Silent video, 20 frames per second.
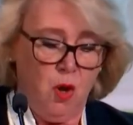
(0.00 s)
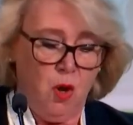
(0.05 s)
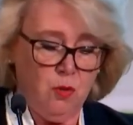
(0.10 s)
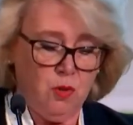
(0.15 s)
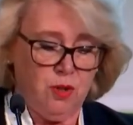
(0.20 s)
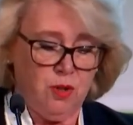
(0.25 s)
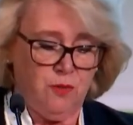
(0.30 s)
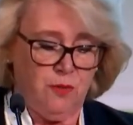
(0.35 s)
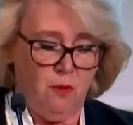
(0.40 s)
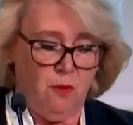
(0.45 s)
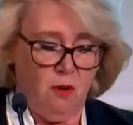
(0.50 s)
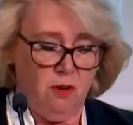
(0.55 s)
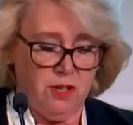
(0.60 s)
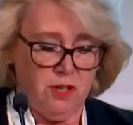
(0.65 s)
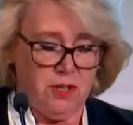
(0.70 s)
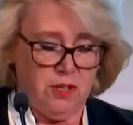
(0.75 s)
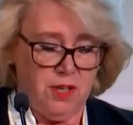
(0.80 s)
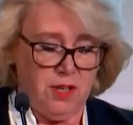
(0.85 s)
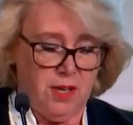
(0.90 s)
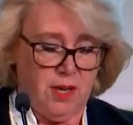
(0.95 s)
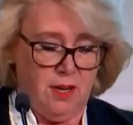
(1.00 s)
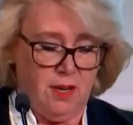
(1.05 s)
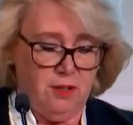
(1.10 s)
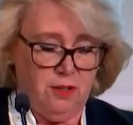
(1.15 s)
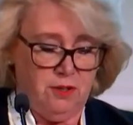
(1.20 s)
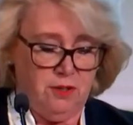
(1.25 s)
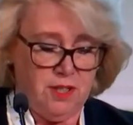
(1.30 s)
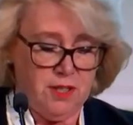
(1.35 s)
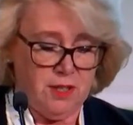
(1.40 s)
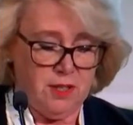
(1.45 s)
most forested
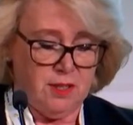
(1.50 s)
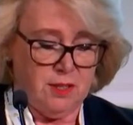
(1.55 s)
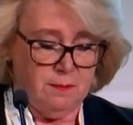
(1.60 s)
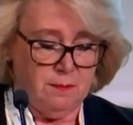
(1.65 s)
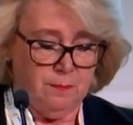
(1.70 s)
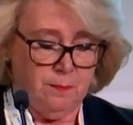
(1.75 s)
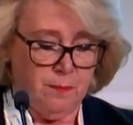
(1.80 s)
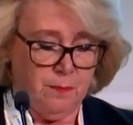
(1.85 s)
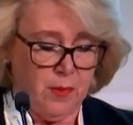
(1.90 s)
countries.